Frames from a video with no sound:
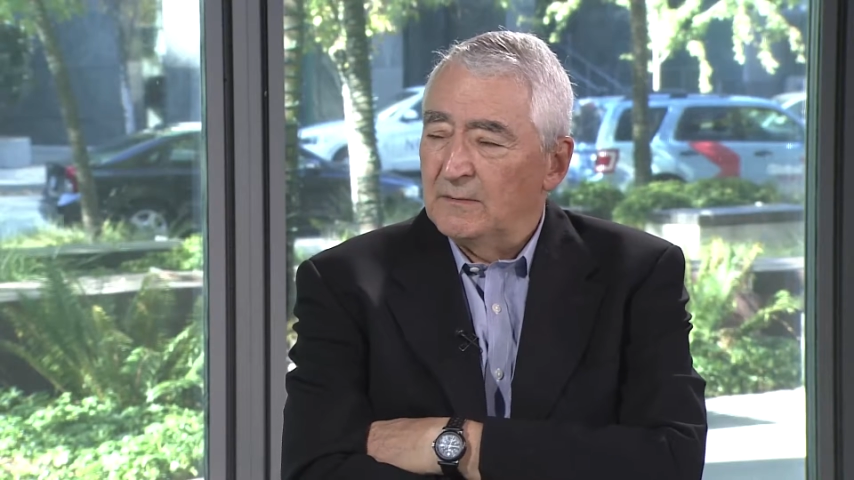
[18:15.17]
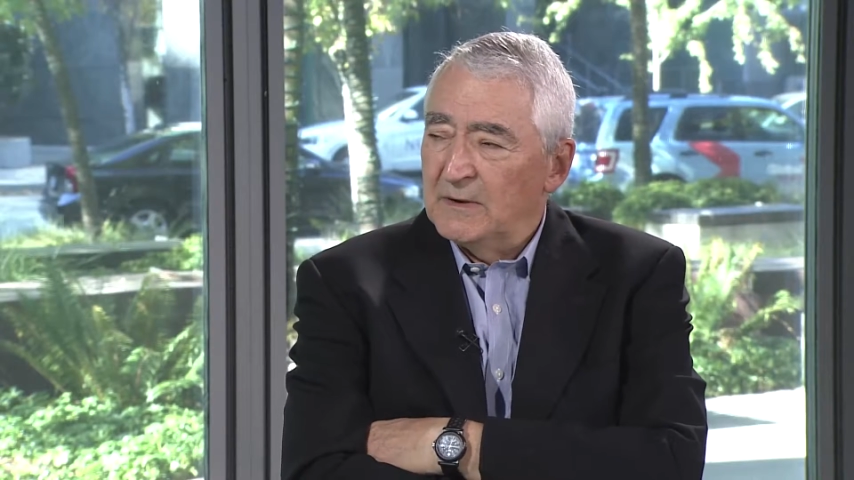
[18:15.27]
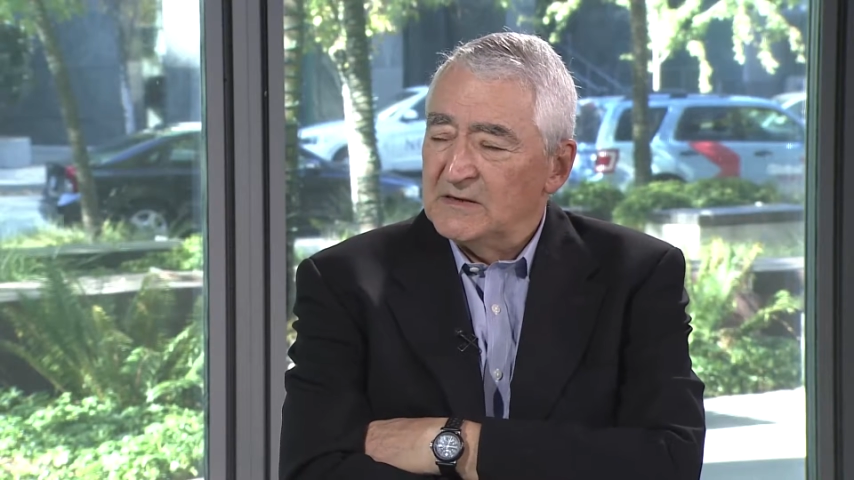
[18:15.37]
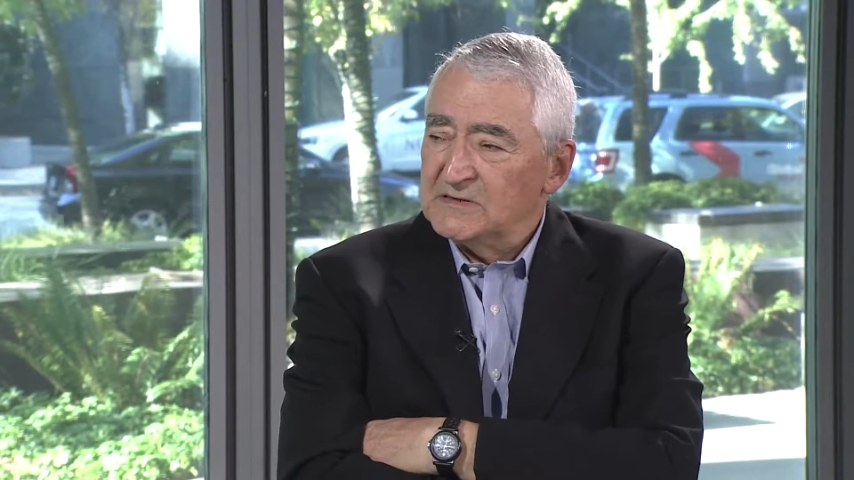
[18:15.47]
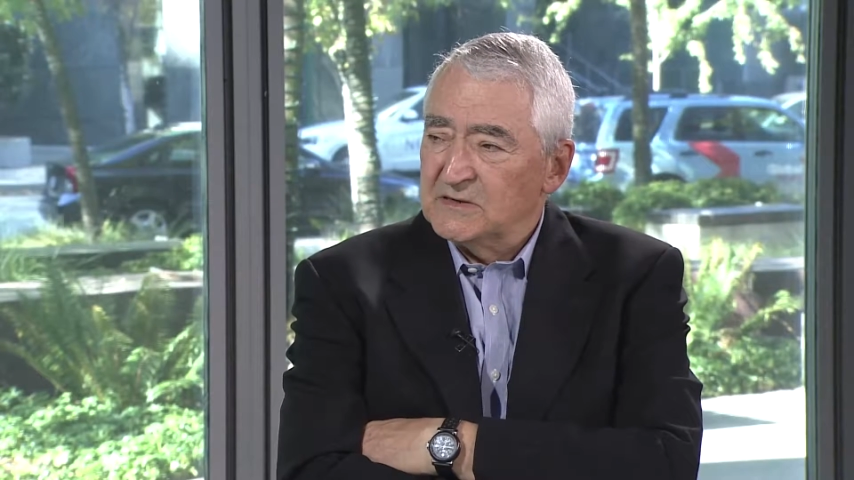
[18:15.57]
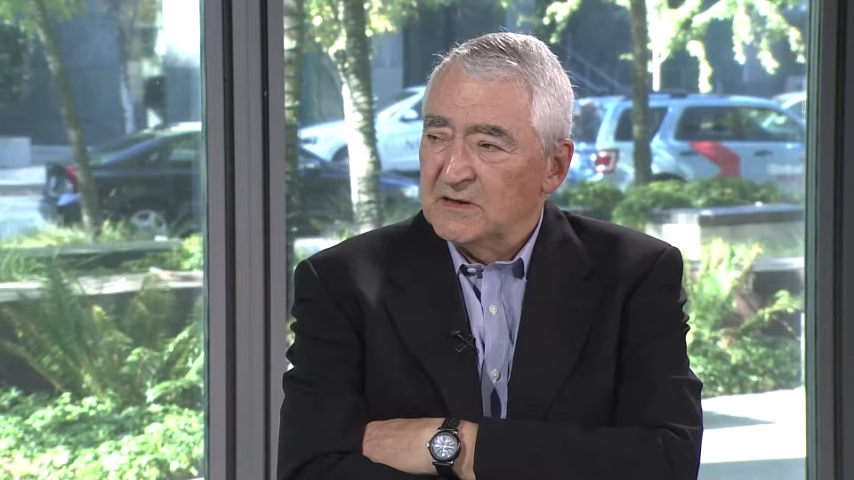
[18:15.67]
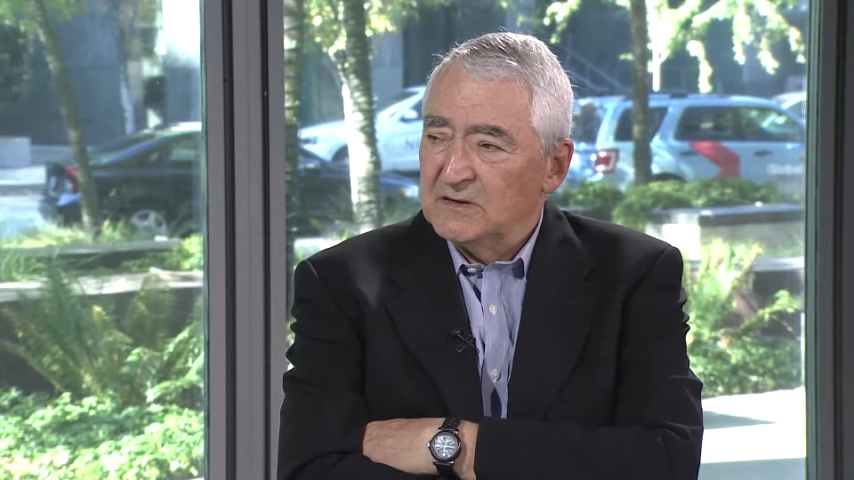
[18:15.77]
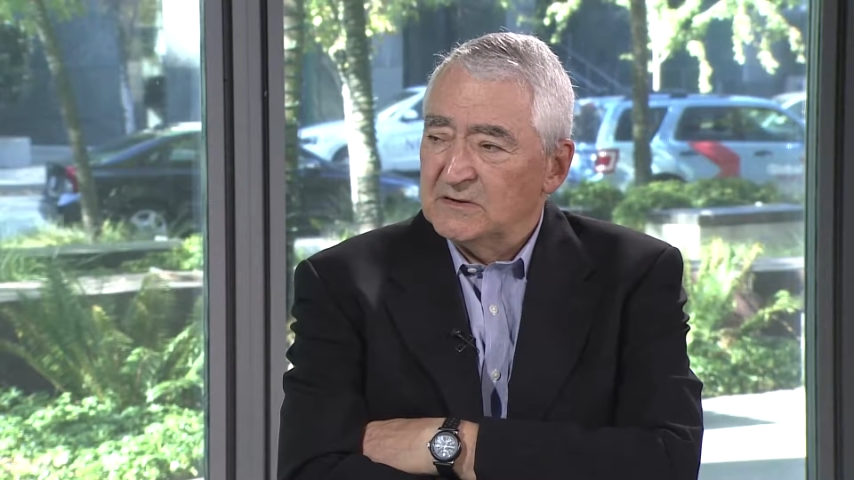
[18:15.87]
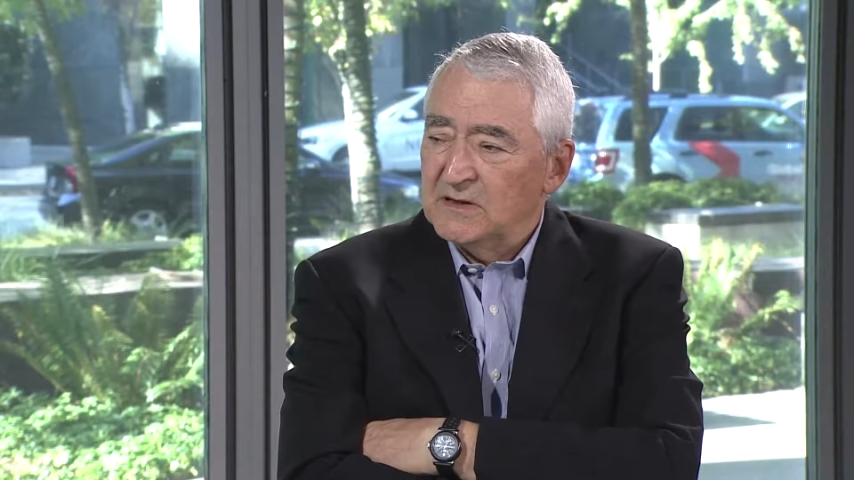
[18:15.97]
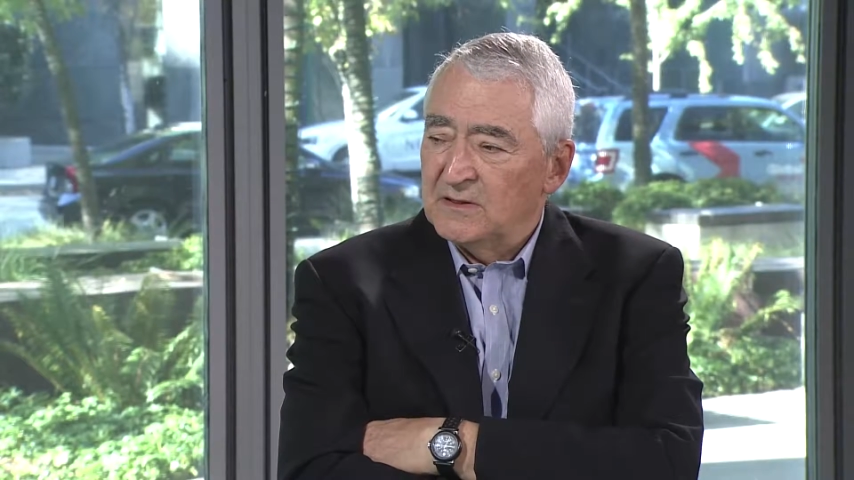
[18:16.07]
Mason,
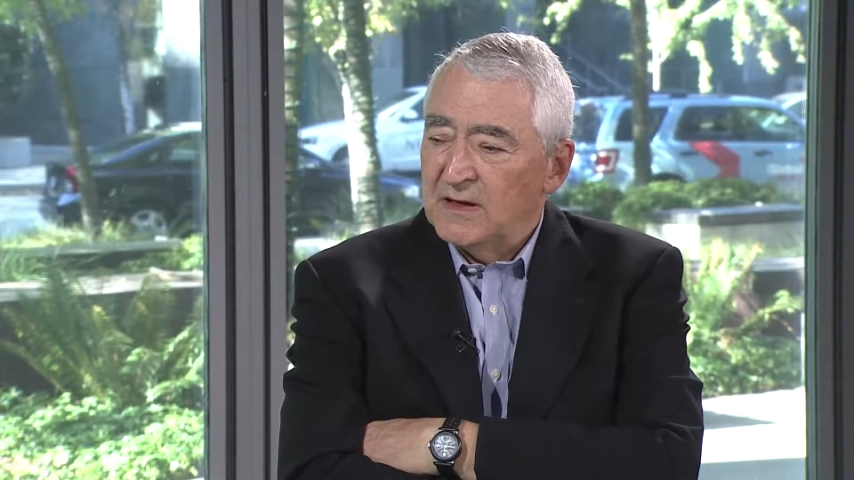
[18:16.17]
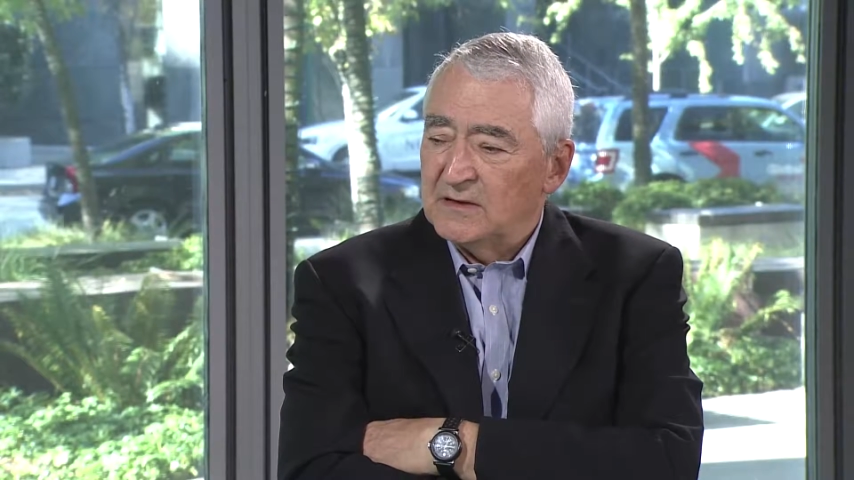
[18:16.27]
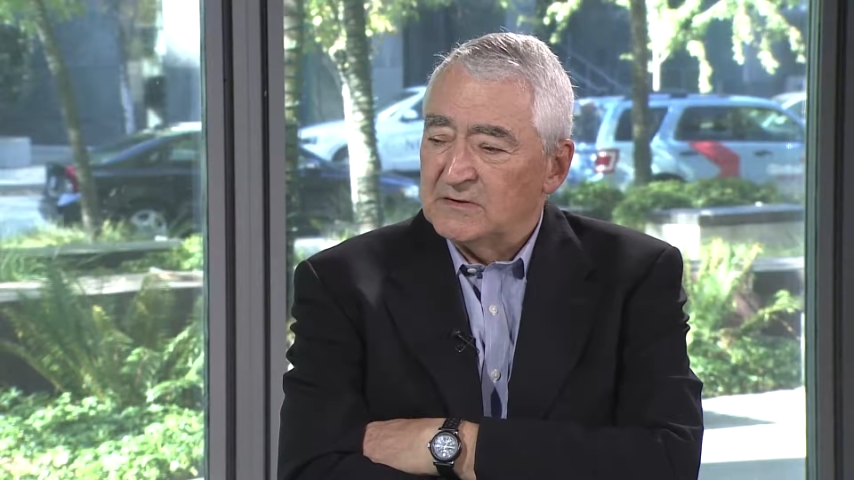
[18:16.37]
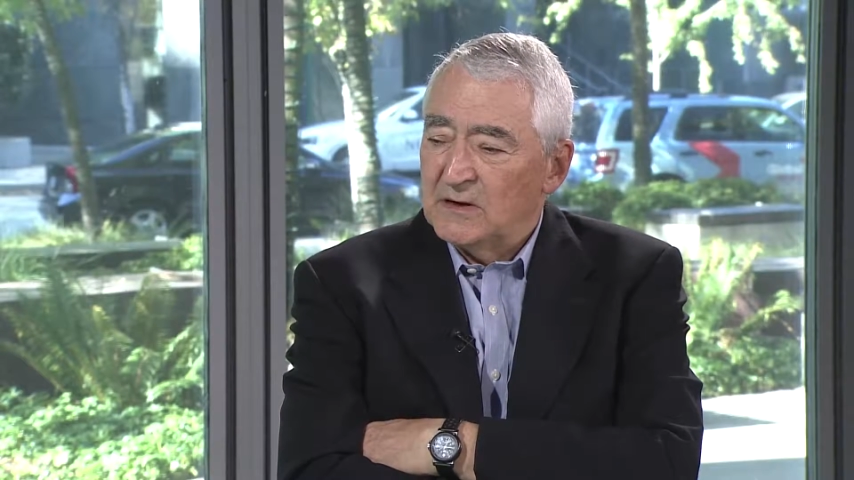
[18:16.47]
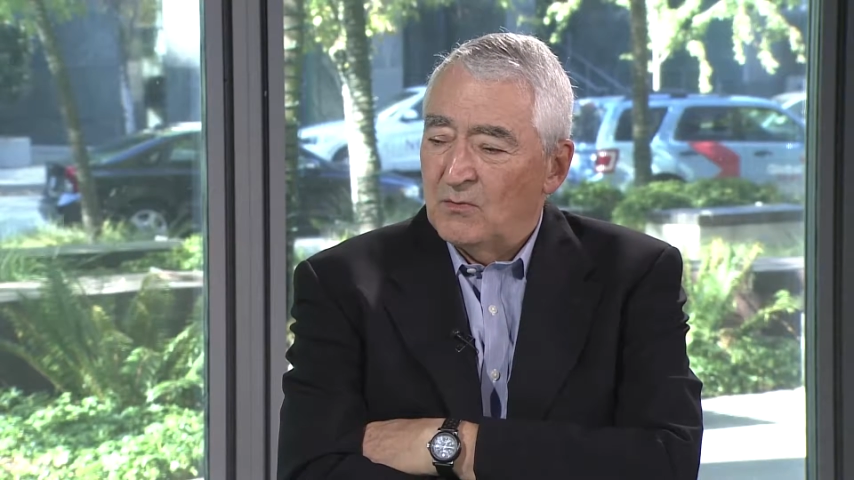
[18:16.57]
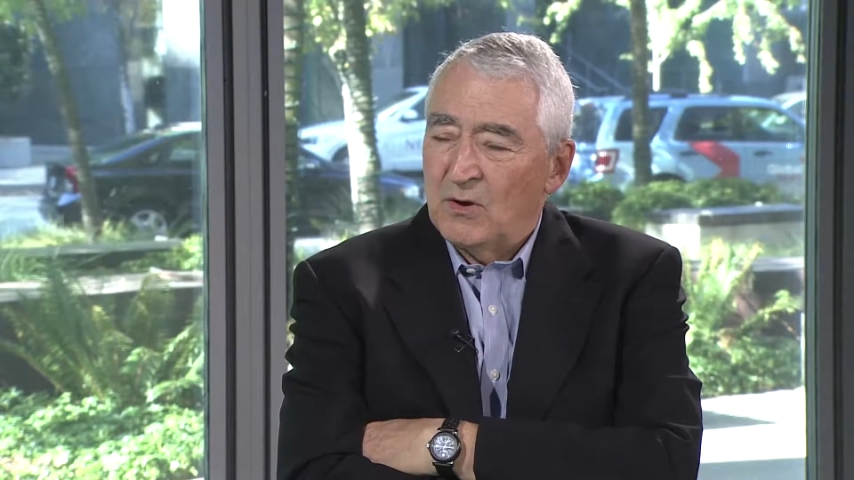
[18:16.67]
that